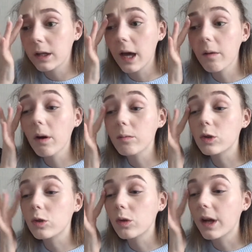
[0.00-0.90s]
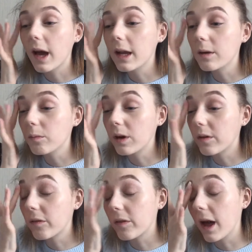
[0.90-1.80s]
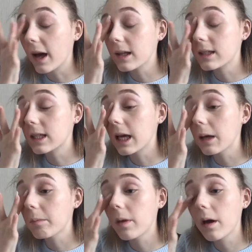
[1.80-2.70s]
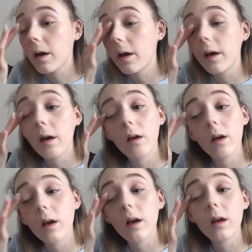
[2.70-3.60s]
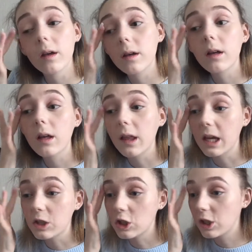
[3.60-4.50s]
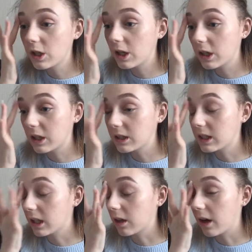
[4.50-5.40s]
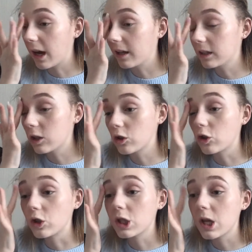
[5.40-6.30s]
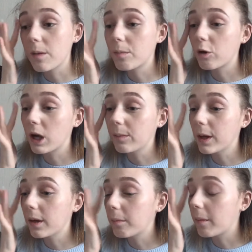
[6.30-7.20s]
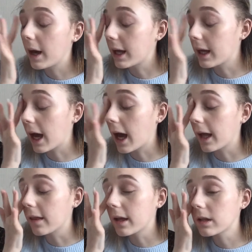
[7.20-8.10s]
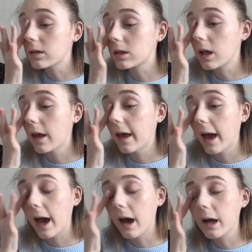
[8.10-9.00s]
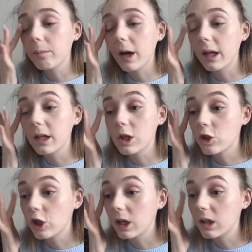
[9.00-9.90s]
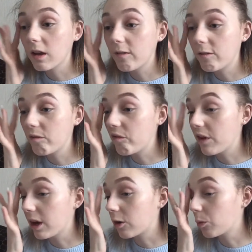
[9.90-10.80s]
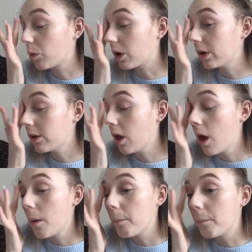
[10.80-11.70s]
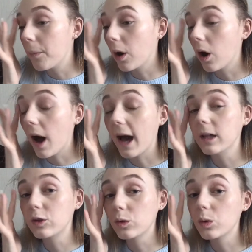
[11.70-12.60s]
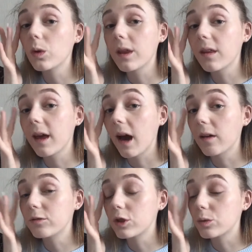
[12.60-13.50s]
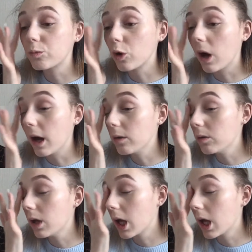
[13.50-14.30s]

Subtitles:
Now I'm just going in with that same Collection concealer and just priming my eyelids. I'm in the shade Fair 1, but I do know that they have just brought out